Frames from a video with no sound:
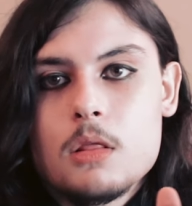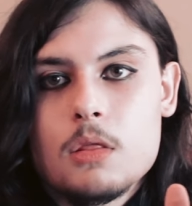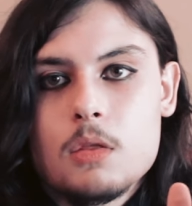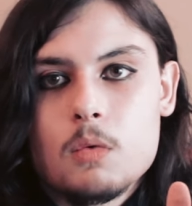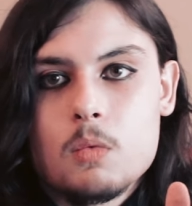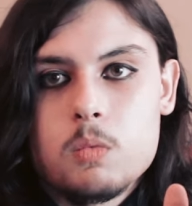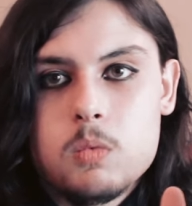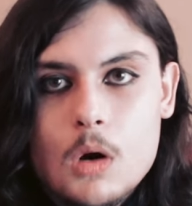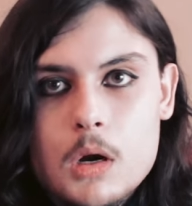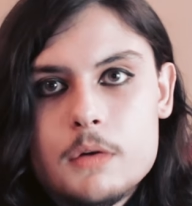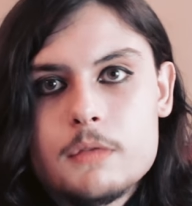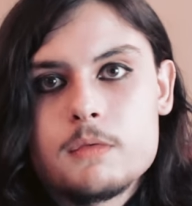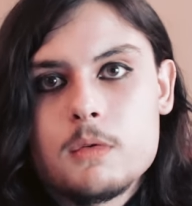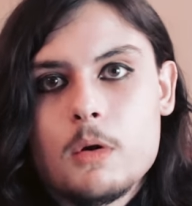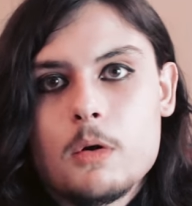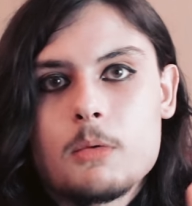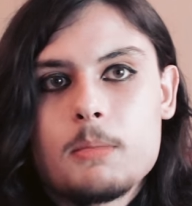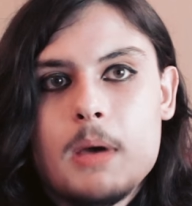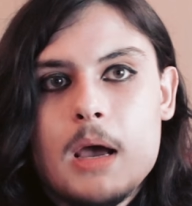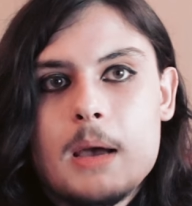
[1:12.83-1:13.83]
The rough
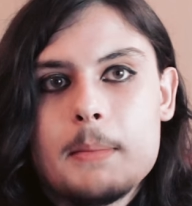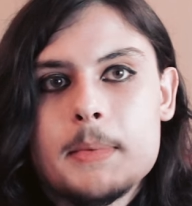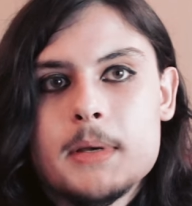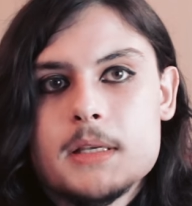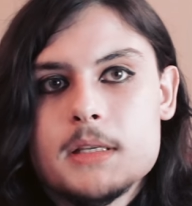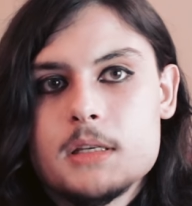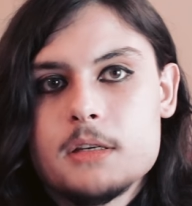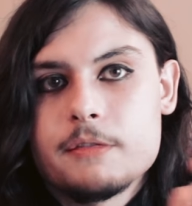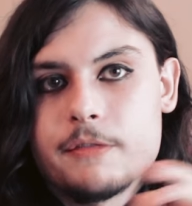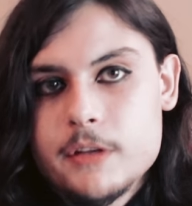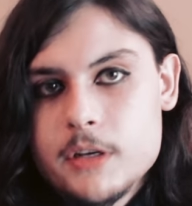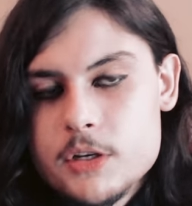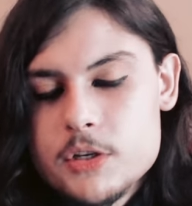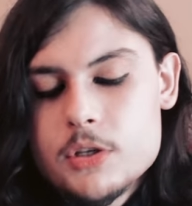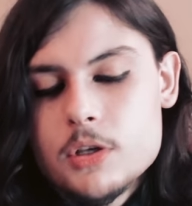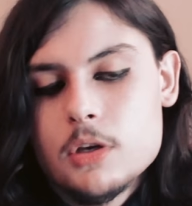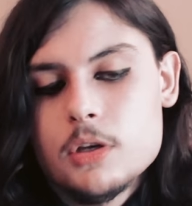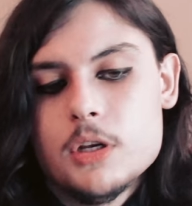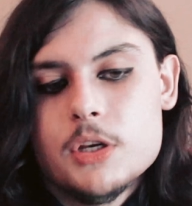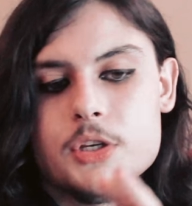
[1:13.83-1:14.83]
roadmap is to
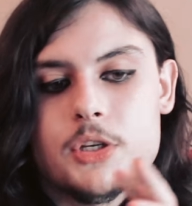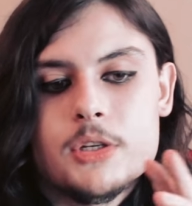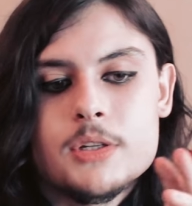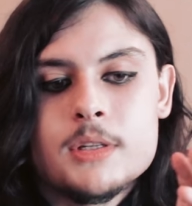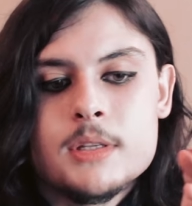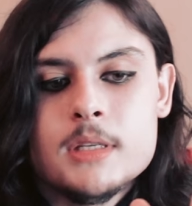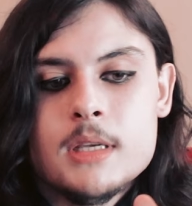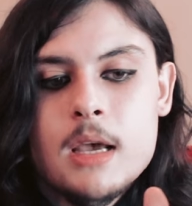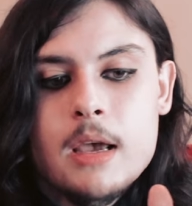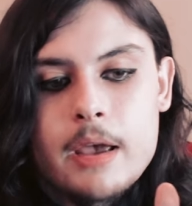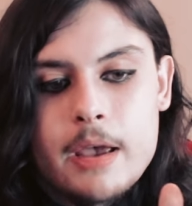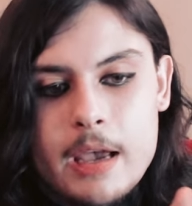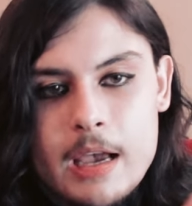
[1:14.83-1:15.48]
finish the auditions,